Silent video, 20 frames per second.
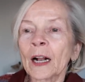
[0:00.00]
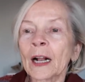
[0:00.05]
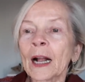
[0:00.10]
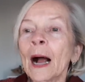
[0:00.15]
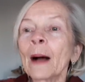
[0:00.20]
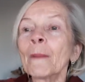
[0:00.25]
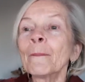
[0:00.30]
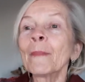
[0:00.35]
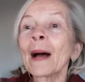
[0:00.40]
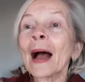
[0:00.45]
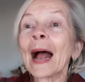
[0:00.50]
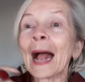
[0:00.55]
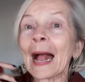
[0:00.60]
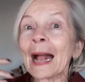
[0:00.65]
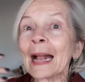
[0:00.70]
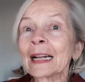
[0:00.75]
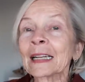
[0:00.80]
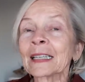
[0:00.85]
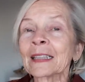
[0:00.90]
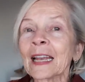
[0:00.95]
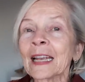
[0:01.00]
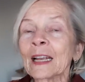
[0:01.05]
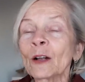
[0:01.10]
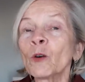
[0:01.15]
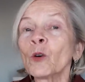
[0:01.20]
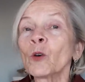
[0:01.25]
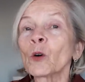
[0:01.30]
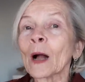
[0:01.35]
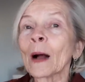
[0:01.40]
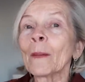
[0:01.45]
come back, they
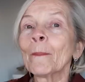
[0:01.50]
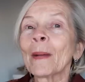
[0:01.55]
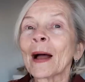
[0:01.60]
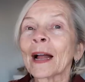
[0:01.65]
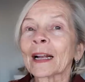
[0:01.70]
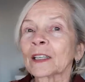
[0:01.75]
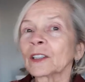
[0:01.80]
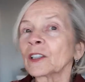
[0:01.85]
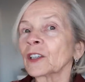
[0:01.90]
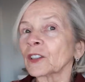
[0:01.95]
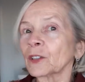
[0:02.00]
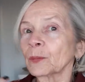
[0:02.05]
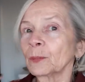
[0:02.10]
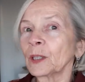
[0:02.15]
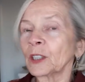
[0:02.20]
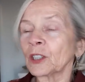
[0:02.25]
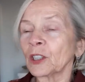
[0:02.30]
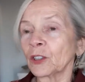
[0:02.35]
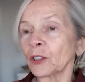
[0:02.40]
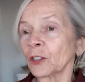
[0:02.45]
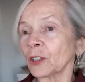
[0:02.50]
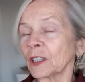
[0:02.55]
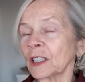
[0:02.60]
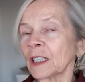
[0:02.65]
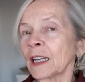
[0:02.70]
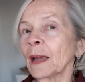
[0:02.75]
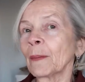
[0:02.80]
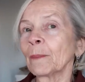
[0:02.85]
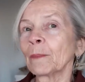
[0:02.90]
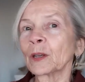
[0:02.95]
all come back and ask me to do it
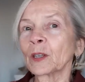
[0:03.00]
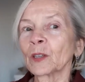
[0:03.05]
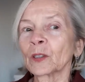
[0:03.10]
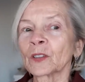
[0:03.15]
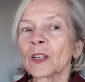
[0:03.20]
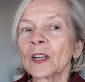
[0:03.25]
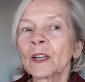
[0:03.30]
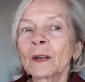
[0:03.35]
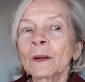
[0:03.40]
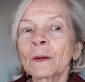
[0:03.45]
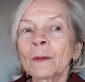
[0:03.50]
again because